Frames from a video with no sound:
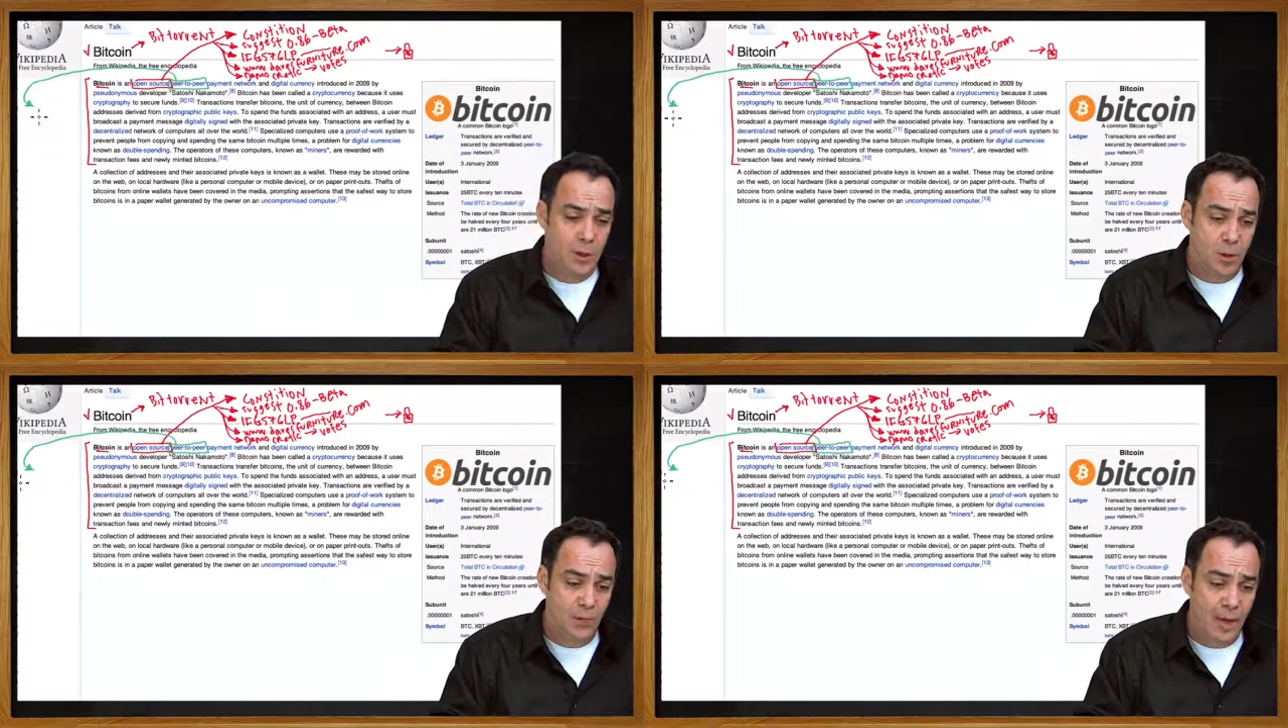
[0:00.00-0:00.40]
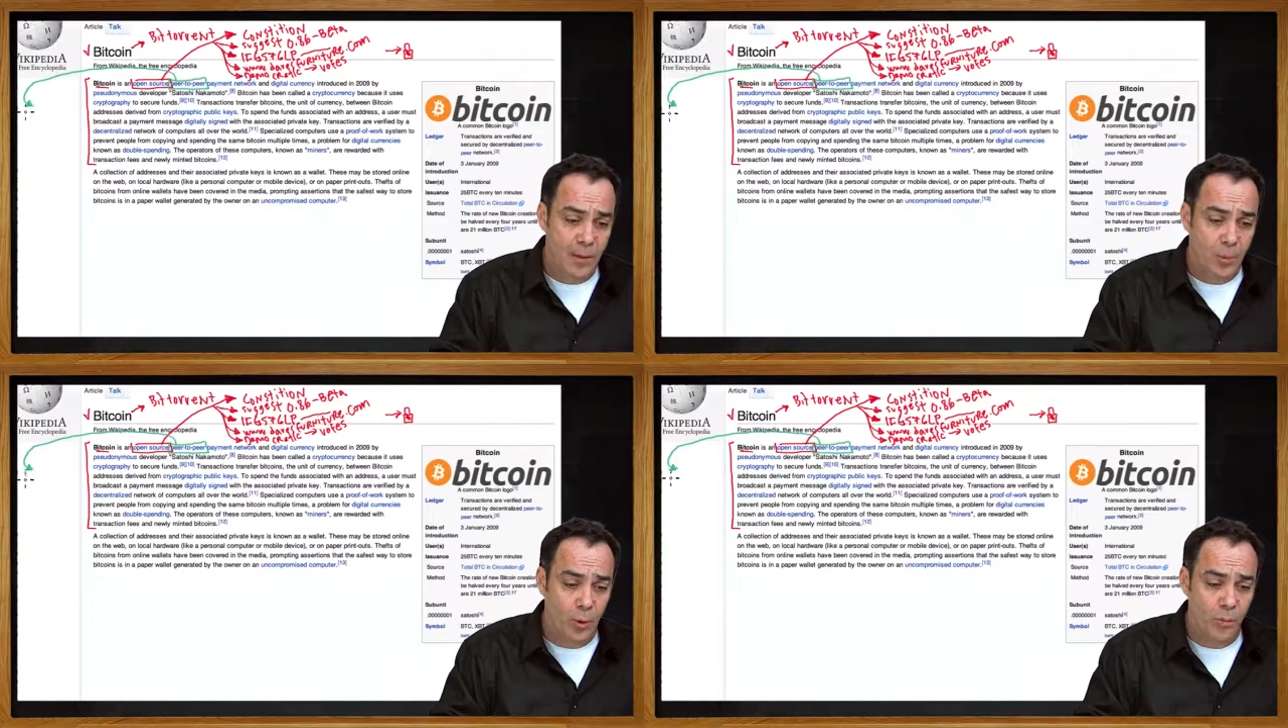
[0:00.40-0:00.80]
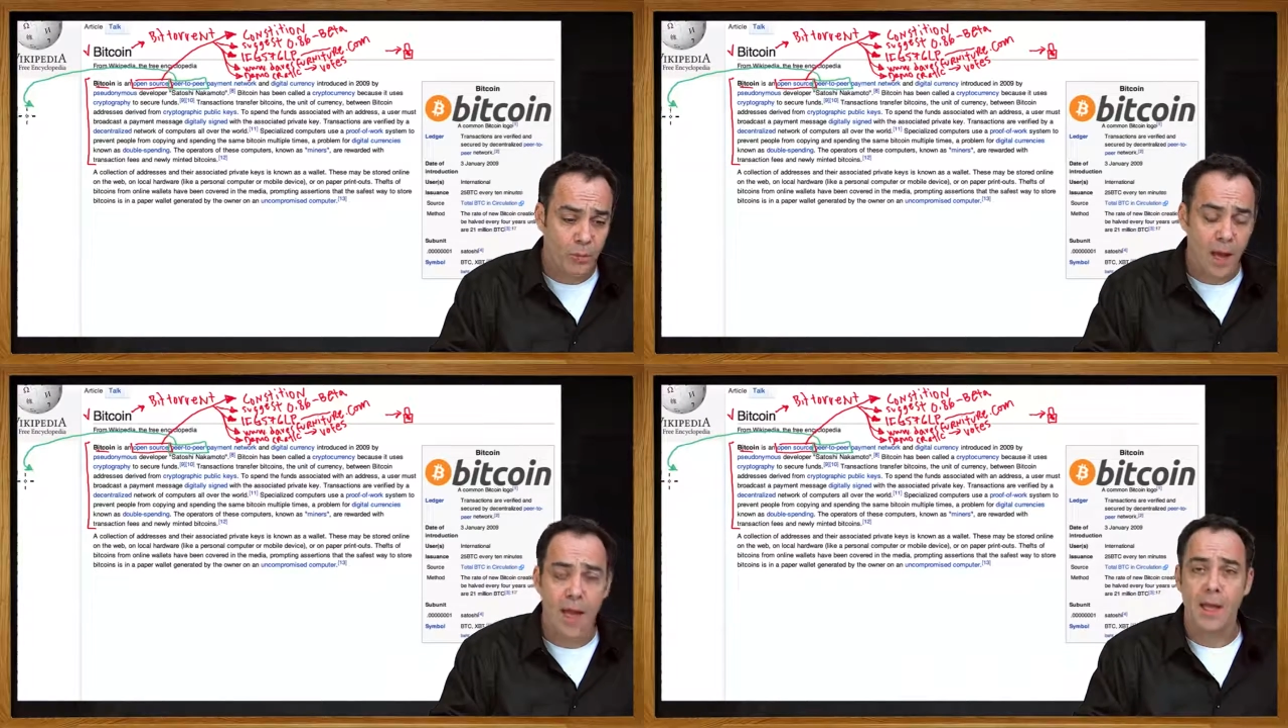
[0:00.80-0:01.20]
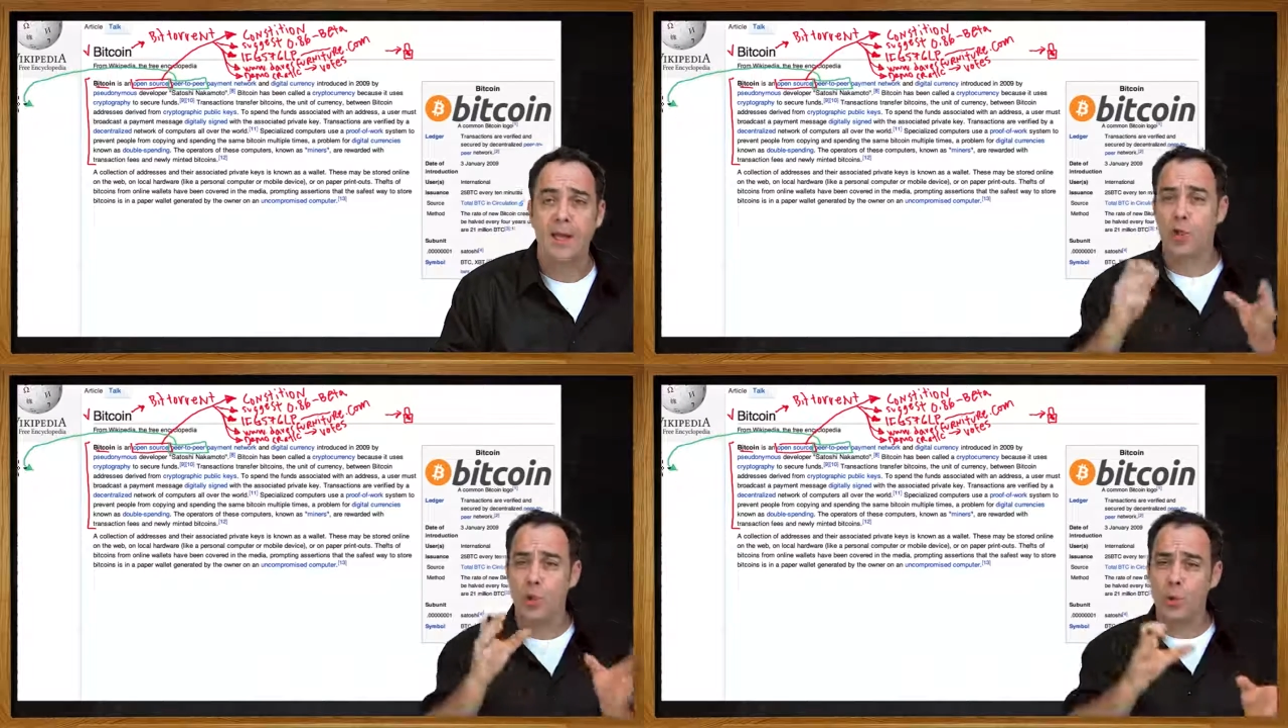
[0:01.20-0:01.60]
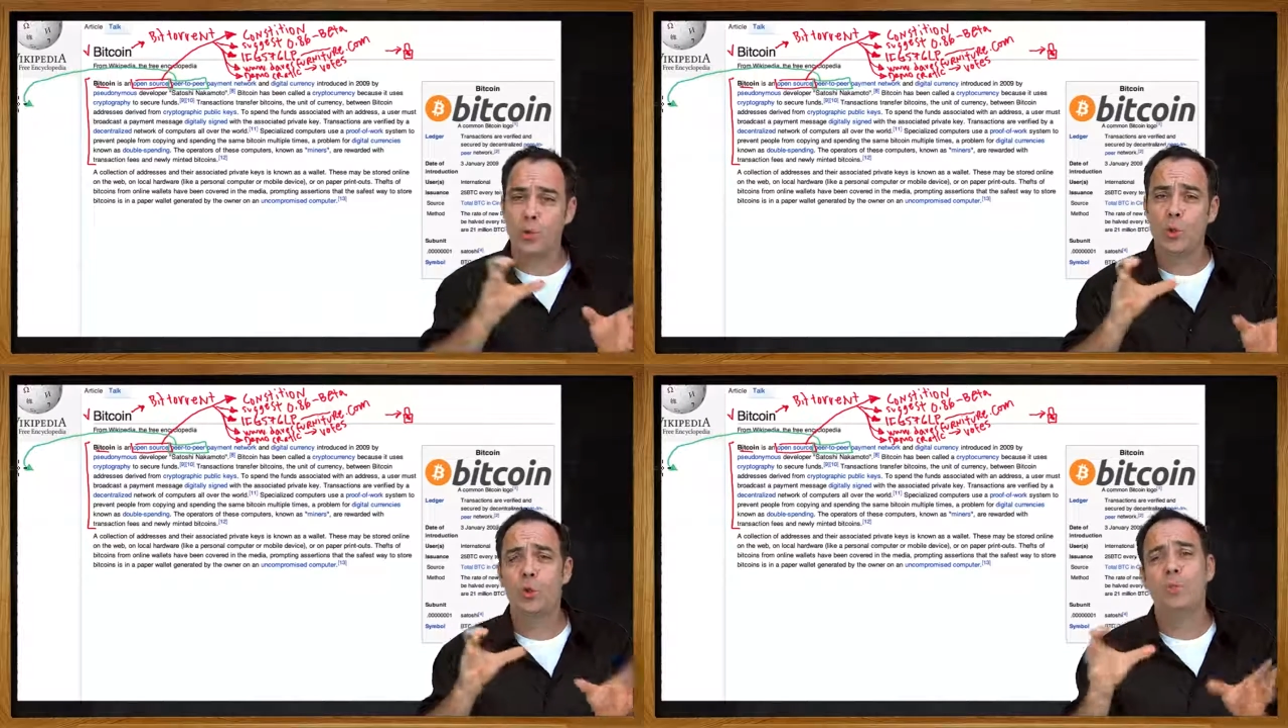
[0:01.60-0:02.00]
So if I put my
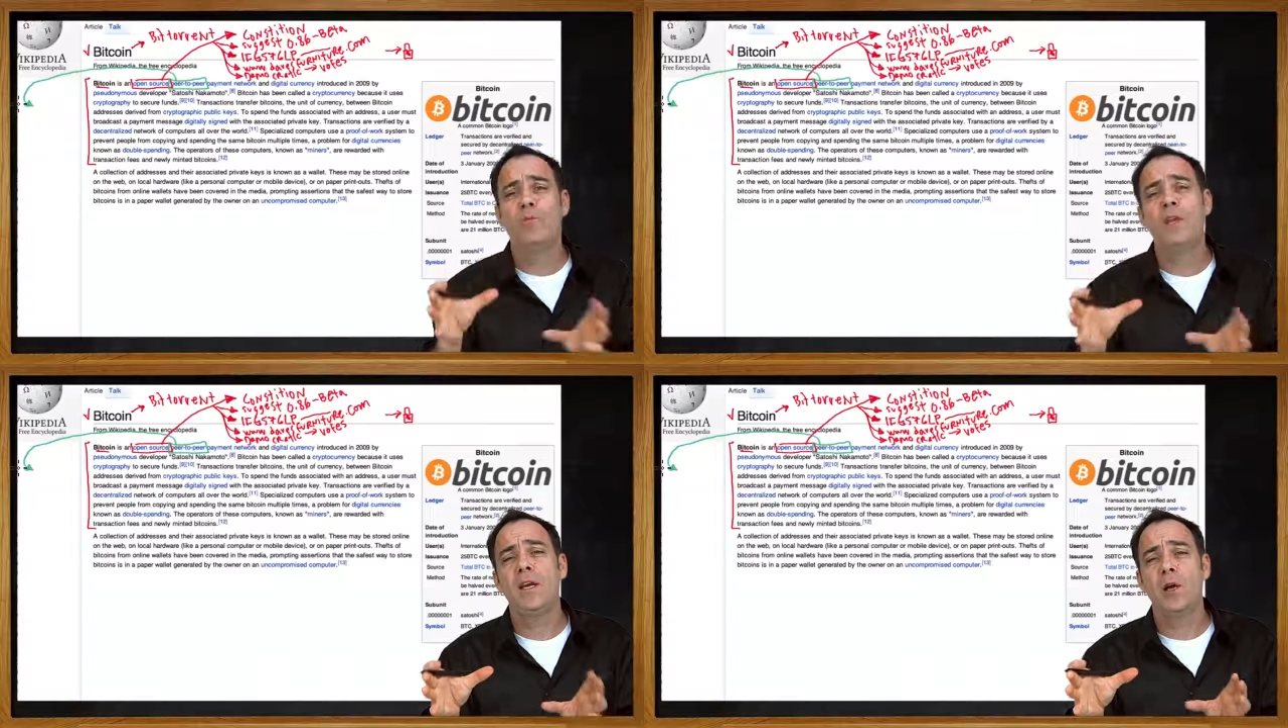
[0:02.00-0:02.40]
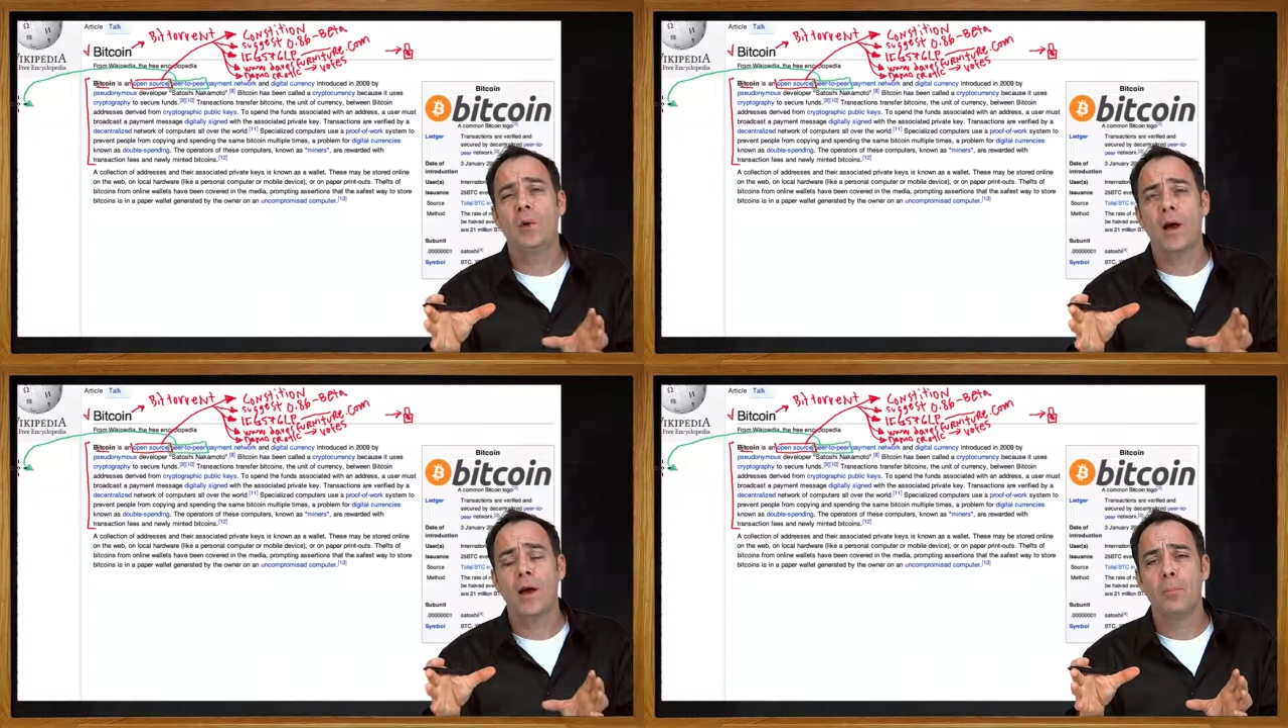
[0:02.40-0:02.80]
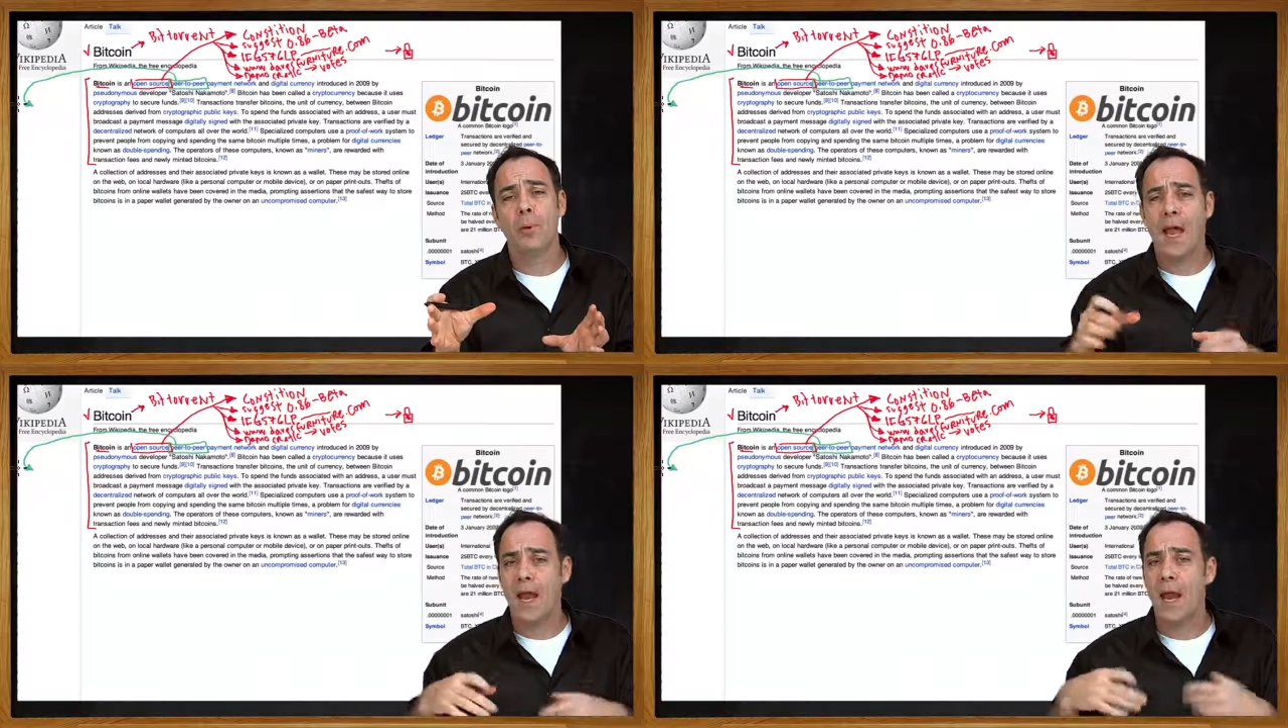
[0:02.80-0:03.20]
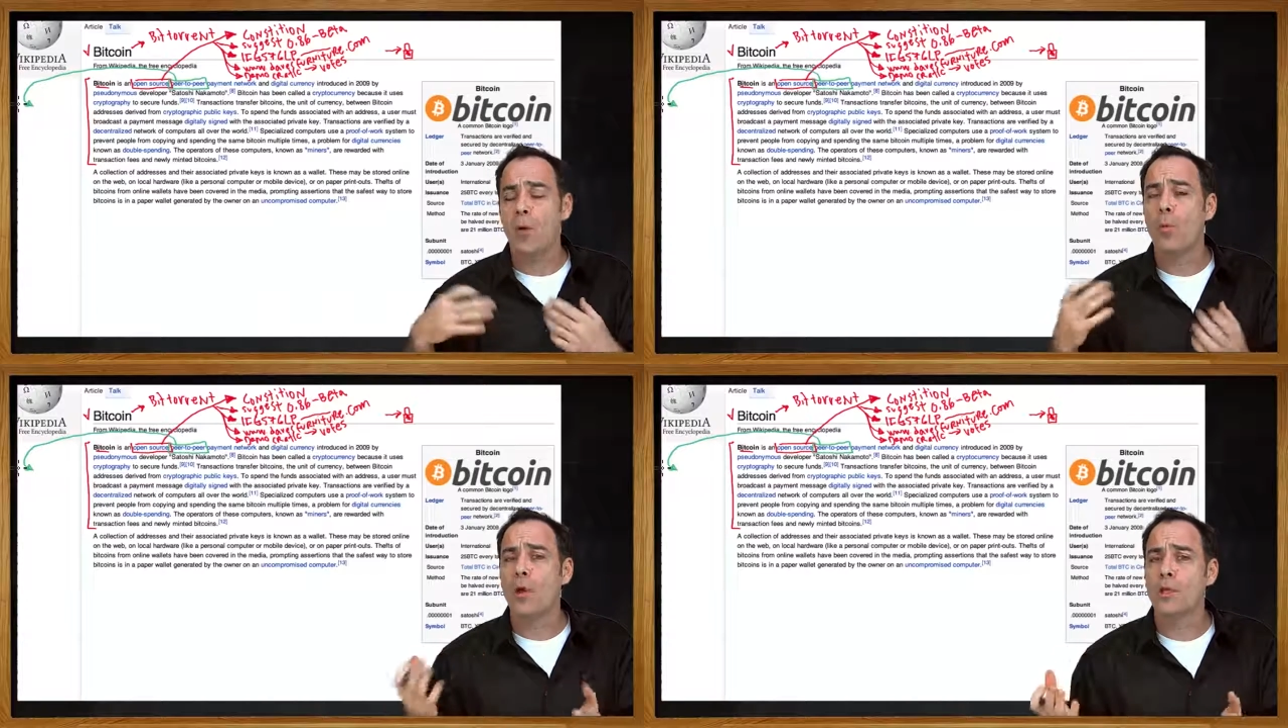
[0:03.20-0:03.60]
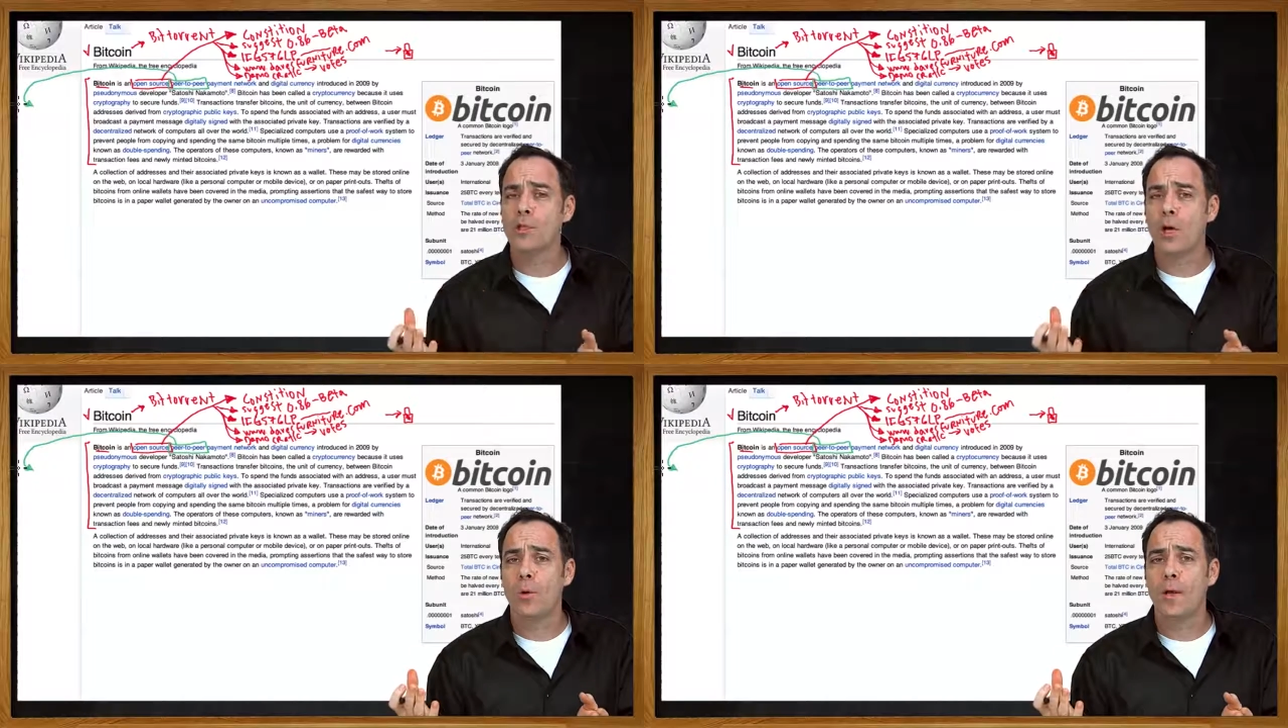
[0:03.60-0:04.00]
YouTube video up and I want to
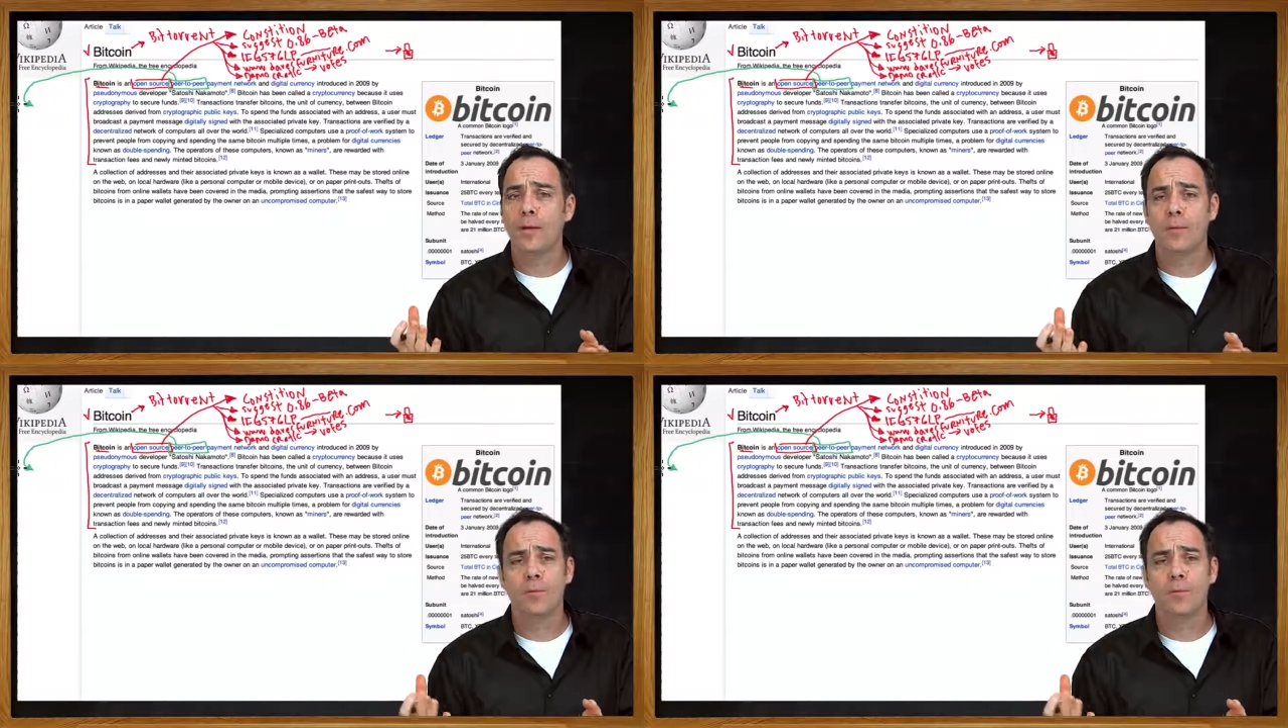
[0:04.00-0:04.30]
show it,